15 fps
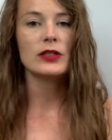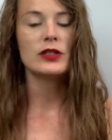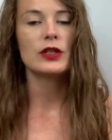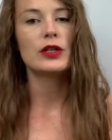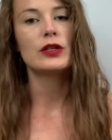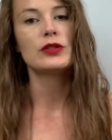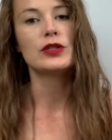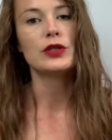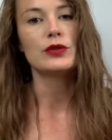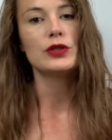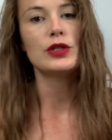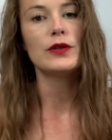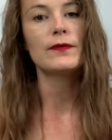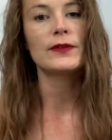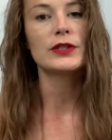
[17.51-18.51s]
So you can do
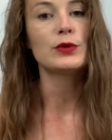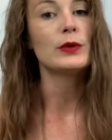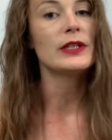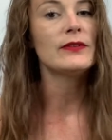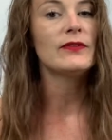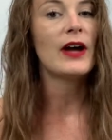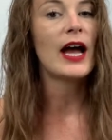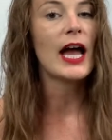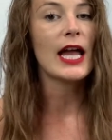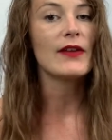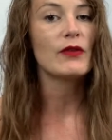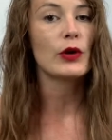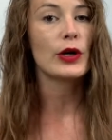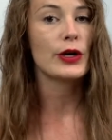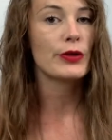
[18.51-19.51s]
two for
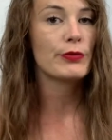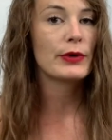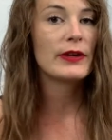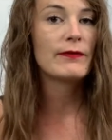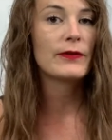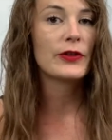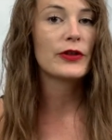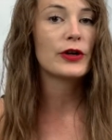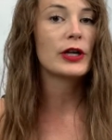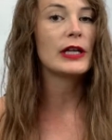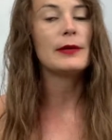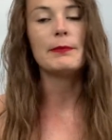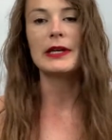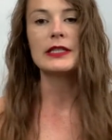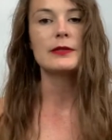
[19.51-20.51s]
25 or three for
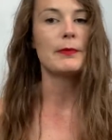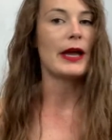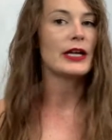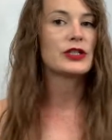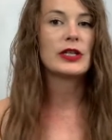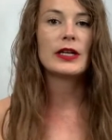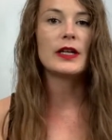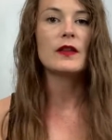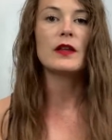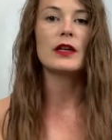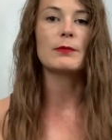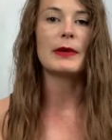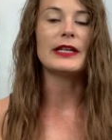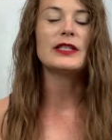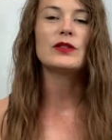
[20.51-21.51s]
30, mix and match anything
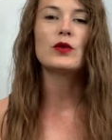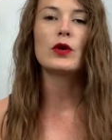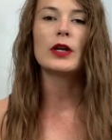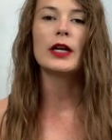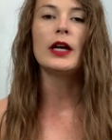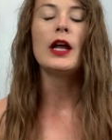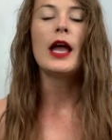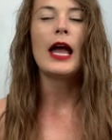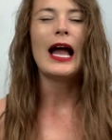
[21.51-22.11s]
in my store.